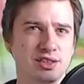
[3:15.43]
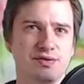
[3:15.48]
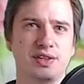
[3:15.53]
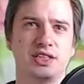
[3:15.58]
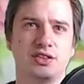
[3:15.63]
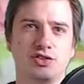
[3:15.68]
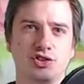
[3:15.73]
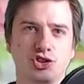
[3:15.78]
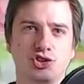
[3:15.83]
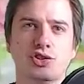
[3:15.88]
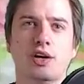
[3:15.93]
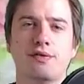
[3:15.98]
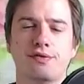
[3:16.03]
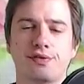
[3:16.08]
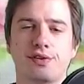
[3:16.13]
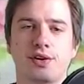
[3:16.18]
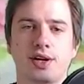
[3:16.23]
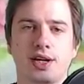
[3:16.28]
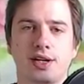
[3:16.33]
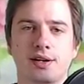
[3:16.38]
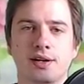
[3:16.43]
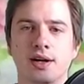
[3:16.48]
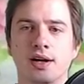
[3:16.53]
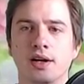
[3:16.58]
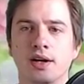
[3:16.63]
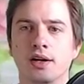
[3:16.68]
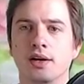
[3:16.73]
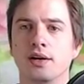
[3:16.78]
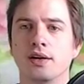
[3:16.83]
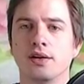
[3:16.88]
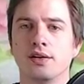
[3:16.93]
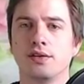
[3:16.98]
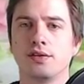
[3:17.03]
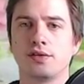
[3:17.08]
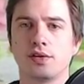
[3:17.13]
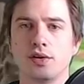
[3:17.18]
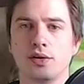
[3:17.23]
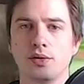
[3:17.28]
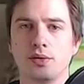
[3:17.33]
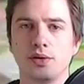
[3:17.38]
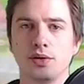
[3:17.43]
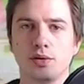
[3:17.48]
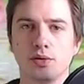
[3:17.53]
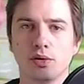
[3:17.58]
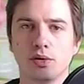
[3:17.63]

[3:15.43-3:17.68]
their suffering. So you